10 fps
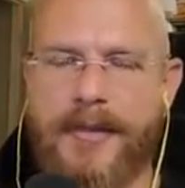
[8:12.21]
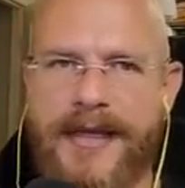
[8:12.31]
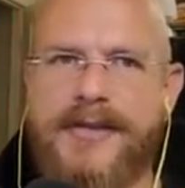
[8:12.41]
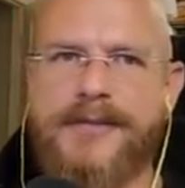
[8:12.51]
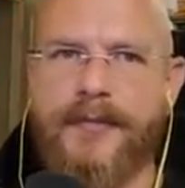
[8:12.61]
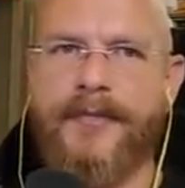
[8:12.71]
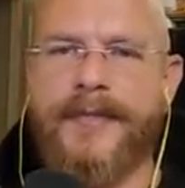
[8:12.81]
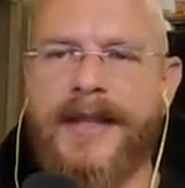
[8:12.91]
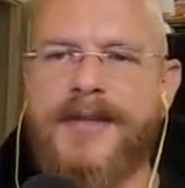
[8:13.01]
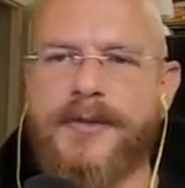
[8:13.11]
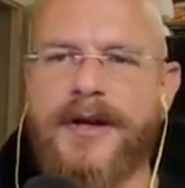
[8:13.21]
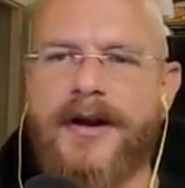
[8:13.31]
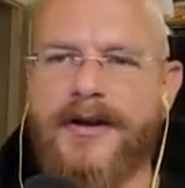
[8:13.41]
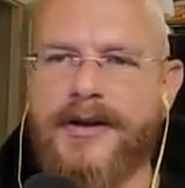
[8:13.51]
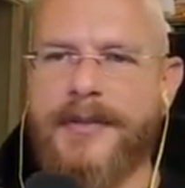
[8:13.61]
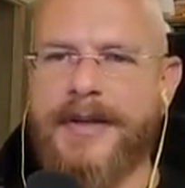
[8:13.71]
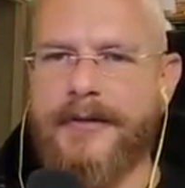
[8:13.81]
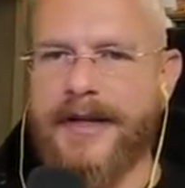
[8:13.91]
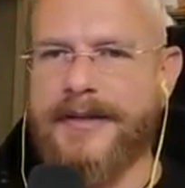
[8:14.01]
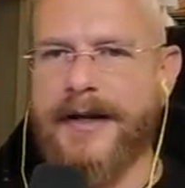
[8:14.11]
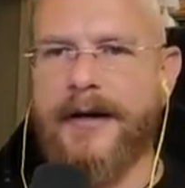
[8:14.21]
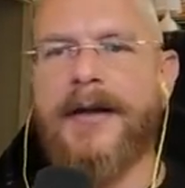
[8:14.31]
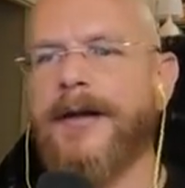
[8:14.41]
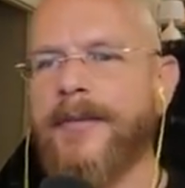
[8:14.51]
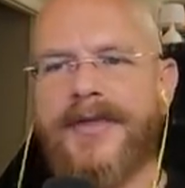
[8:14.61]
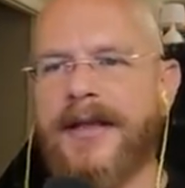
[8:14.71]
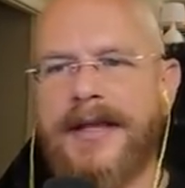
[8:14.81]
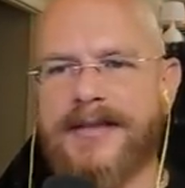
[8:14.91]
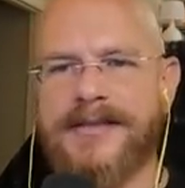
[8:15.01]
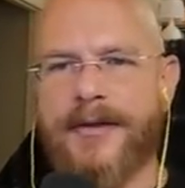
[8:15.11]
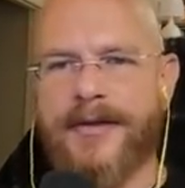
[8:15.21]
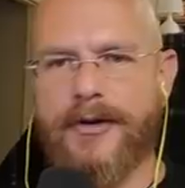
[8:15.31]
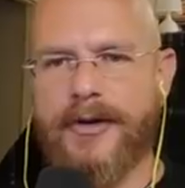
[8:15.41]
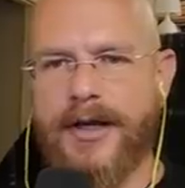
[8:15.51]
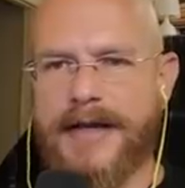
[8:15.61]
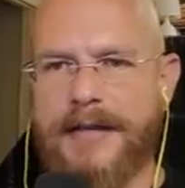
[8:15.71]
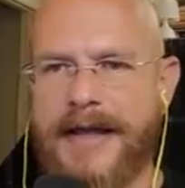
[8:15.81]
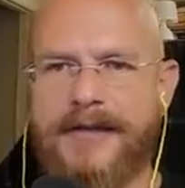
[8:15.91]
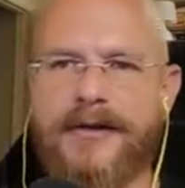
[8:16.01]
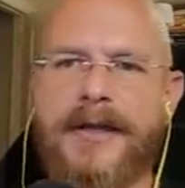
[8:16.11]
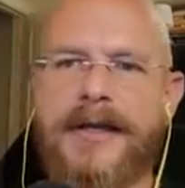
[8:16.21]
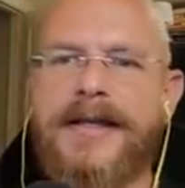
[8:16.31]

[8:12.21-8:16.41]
I mean, that's pretty hard to beat right there. But then again, some other unnamed actor.